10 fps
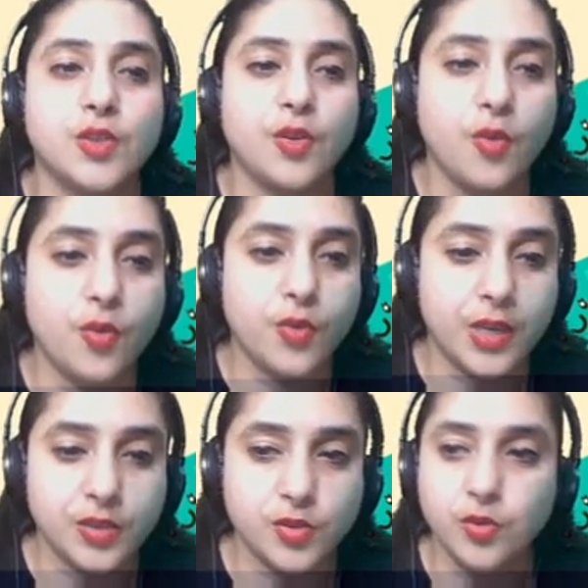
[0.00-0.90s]
Okay,
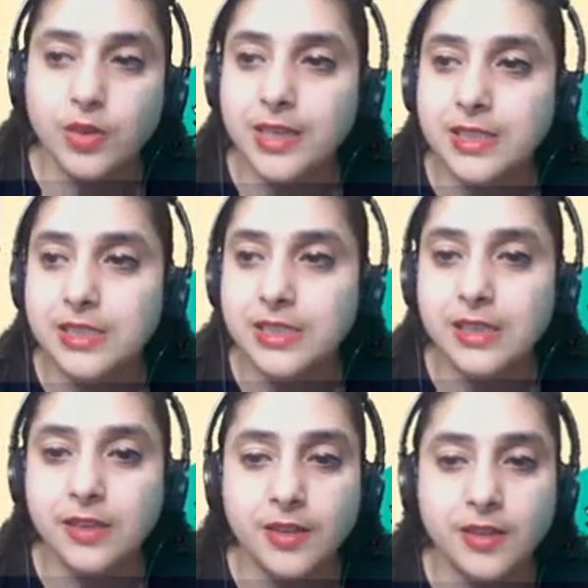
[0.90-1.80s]
so let's see.
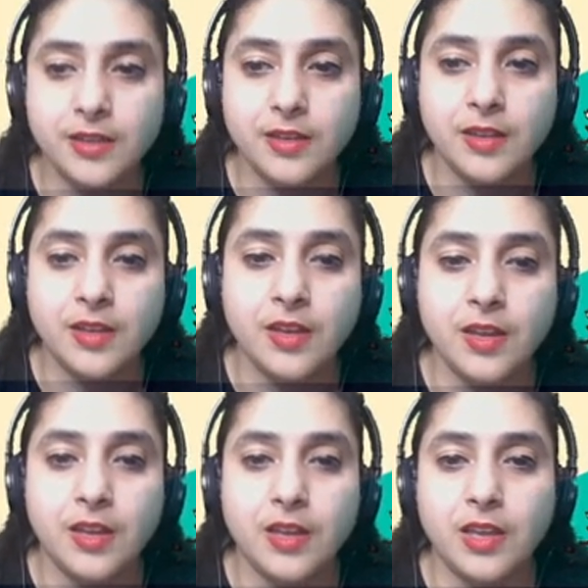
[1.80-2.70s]

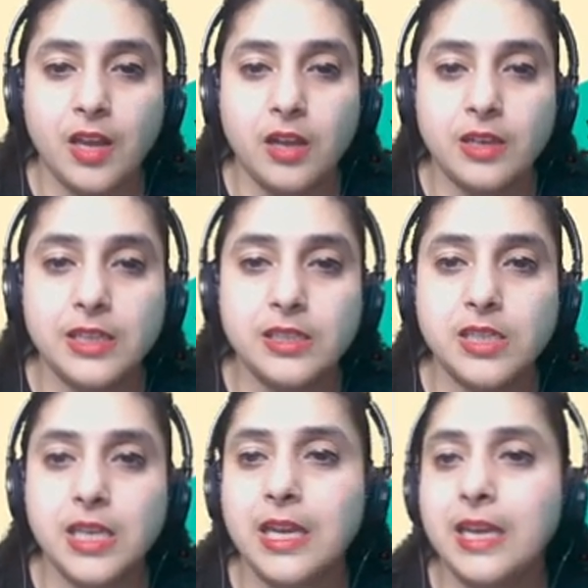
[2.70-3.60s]
Yeah, let's
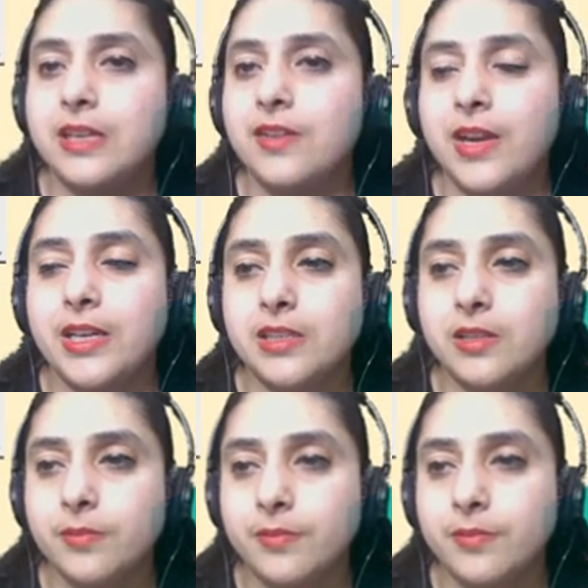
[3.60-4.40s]
take any random